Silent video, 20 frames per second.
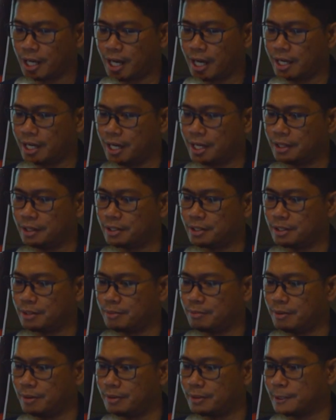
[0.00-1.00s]
I
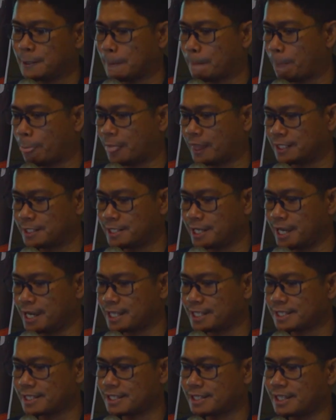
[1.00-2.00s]
entered a
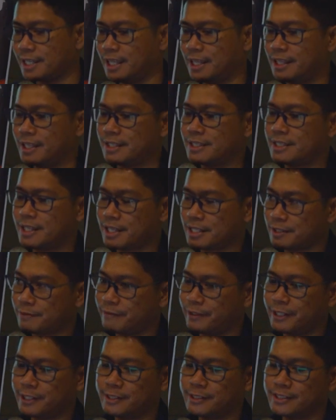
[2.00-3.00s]
text in the
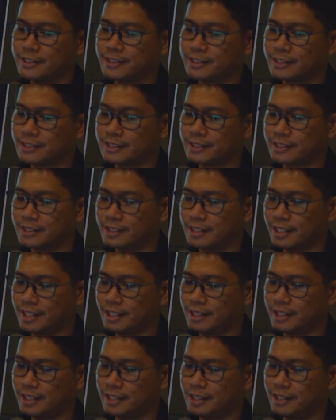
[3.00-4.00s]
text field,
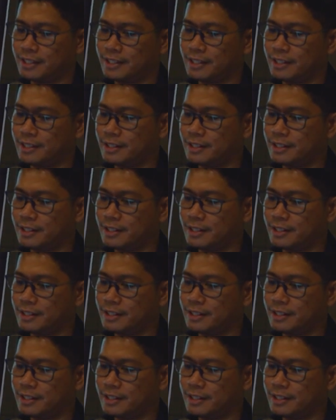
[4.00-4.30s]
and then